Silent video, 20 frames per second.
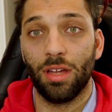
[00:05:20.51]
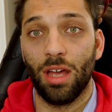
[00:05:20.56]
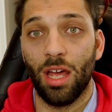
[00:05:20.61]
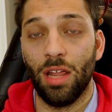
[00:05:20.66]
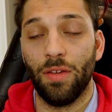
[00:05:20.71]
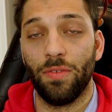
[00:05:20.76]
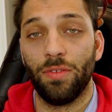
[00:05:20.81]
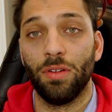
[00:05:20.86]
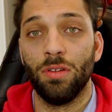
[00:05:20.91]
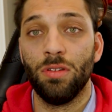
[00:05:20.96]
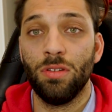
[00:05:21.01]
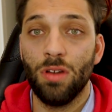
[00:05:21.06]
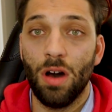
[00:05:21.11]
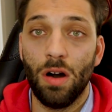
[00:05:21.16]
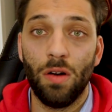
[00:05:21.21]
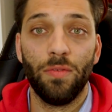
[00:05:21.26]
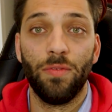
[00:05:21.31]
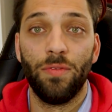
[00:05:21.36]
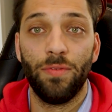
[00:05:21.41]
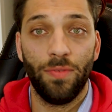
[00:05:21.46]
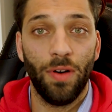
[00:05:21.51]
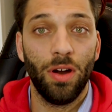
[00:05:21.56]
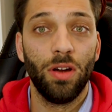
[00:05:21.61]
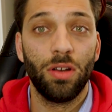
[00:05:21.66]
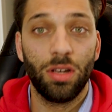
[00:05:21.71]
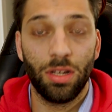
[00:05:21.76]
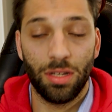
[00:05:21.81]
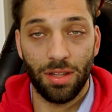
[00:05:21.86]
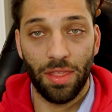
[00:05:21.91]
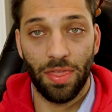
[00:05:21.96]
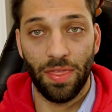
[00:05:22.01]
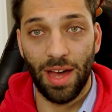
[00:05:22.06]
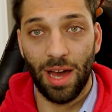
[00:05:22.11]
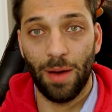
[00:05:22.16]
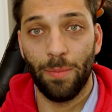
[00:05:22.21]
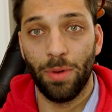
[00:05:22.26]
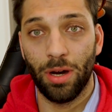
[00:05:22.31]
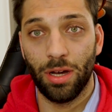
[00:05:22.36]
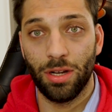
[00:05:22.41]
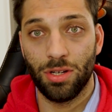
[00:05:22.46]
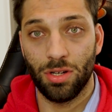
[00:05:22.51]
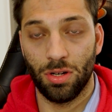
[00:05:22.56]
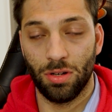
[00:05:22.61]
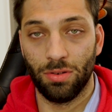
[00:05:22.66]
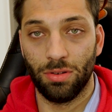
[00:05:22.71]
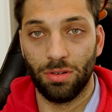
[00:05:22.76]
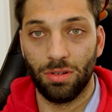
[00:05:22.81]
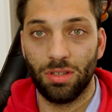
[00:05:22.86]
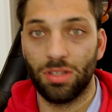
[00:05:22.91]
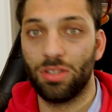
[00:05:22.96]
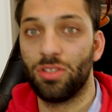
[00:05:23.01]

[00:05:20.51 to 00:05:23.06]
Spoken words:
And if you're not focused that much on